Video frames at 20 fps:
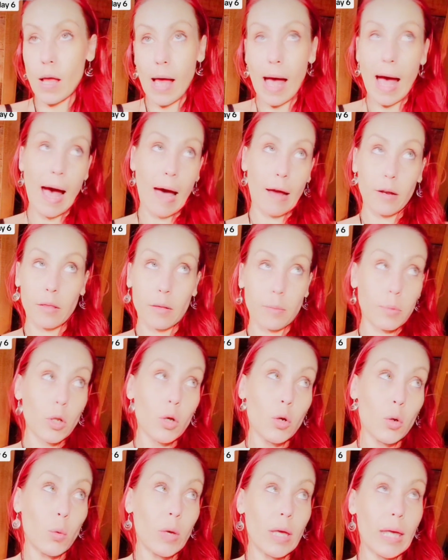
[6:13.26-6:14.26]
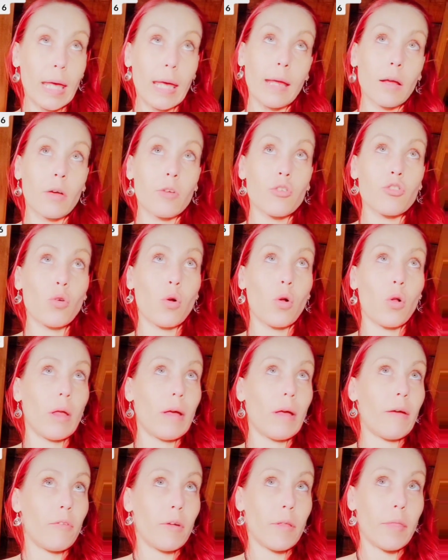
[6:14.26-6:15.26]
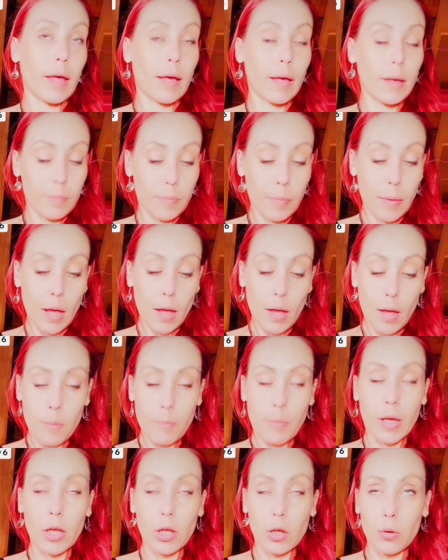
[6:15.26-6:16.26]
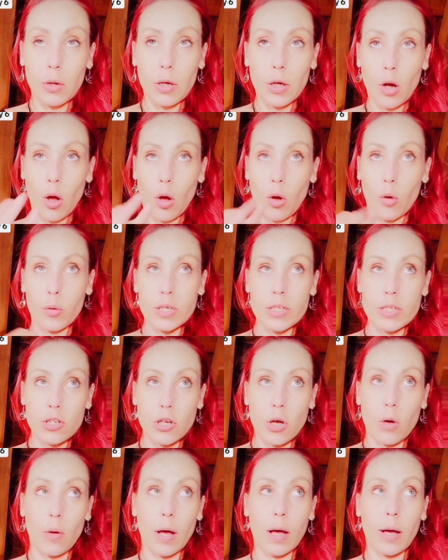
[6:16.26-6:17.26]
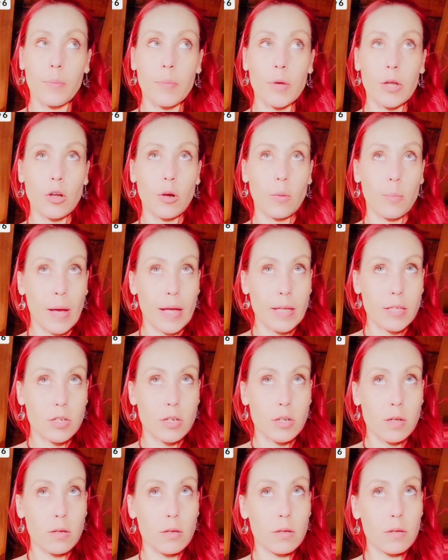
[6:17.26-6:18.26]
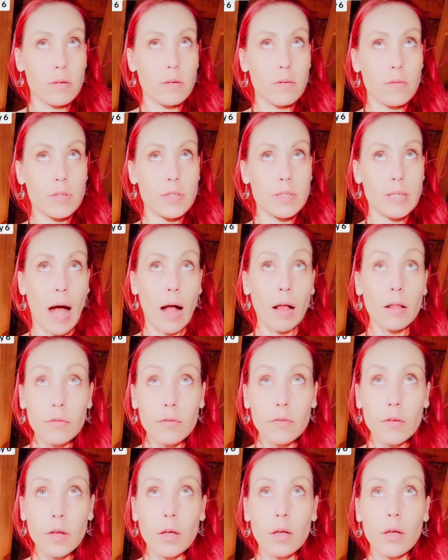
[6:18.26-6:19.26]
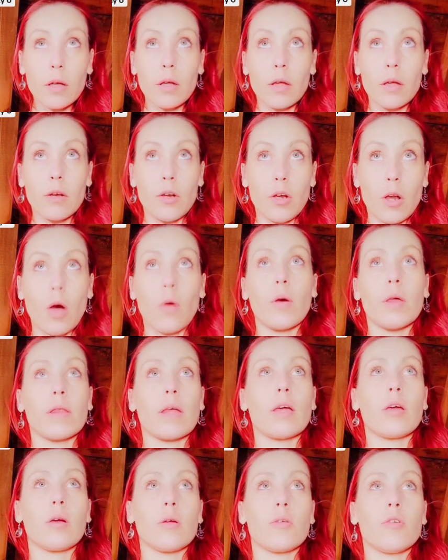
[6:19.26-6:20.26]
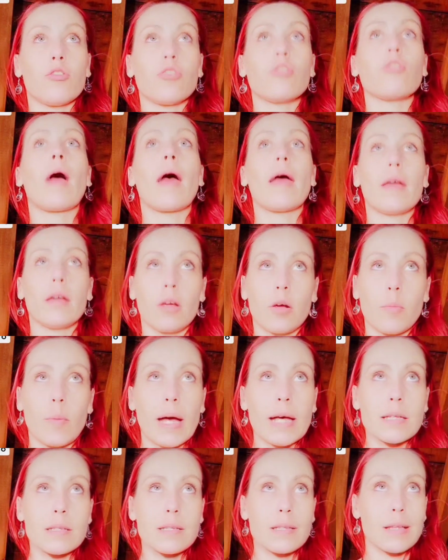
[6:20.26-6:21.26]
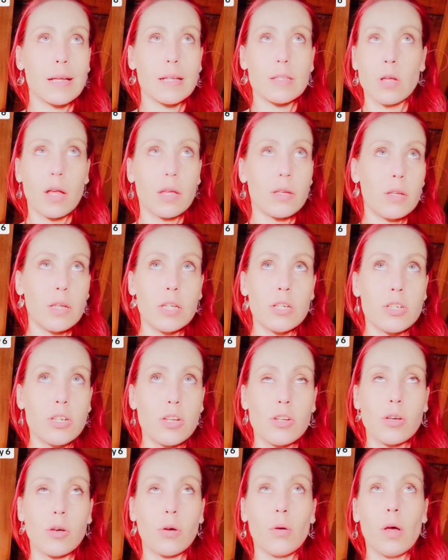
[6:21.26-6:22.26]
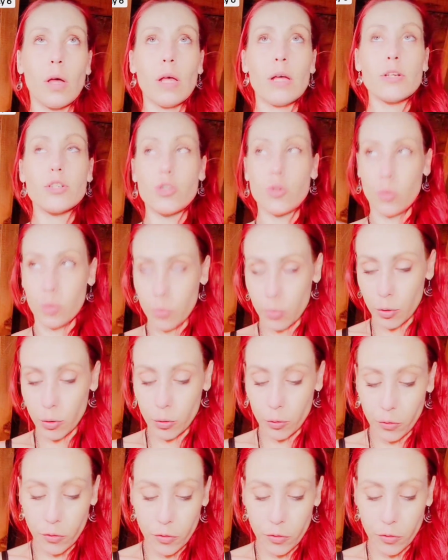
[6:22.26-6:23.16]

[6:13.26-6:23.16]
out of the blue. We can't control everything, but you can always show up in your best self, knowing that you're trying your best, and that's all you need to do to improve.